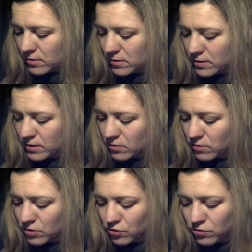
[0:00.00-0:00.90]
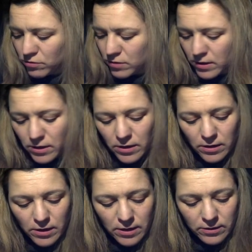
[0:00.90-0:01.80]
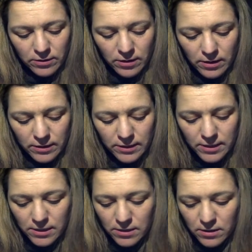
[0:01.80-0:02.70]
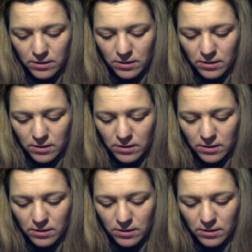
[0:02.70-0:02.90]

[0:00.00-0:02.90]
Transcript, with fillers: this equation and I get ID